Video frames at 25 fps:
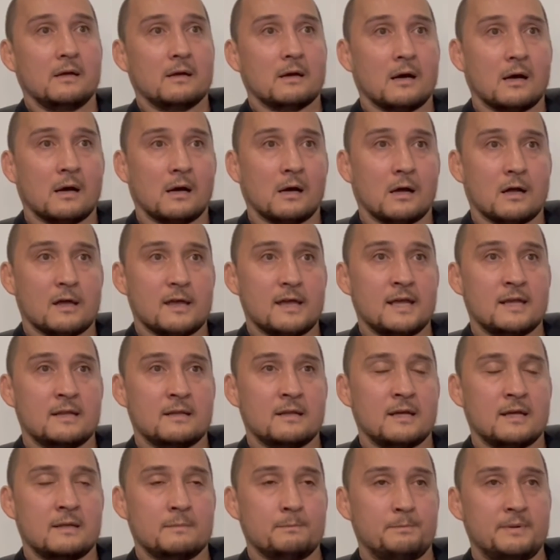
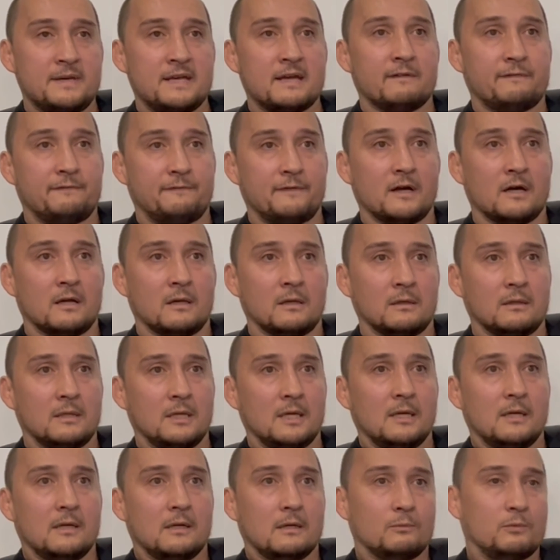in BFL,
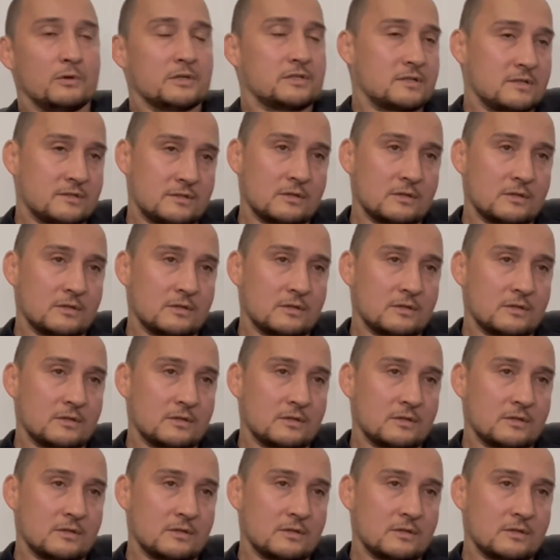which is